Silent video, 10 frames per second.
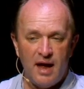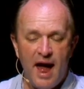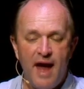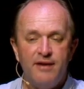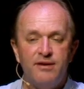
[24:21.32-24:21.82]

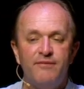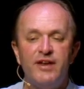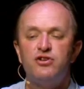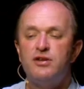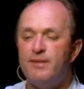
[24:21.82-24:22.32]
And
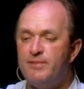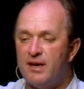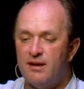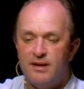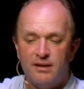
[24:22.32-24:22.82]
eventually they
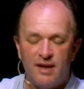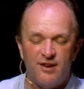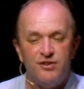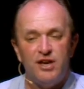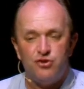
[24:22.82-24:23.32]
dig a little
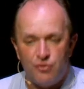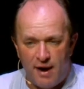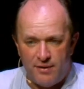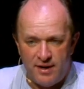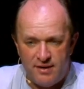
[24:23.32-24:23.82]
kind of ditch
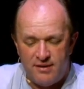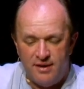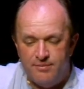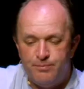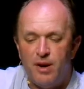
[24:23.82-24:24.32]
around it
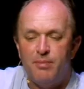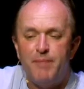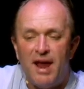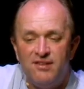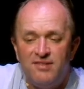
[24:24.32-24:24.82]
and put up a
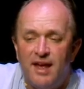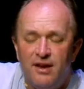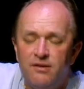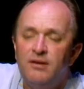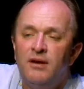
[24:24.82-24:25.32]

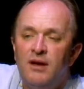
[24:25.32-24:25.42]
palisade.